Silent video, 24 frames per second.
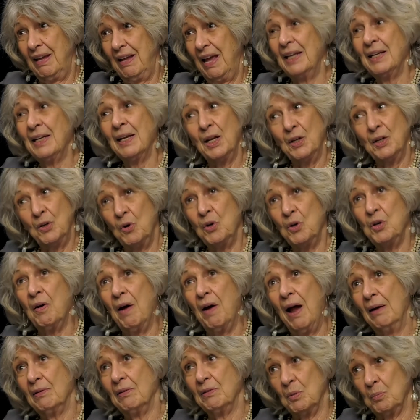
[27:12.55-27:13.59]
and I know you're
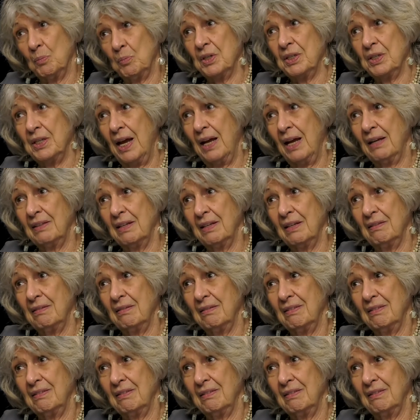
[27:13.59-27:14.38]
out to protect it.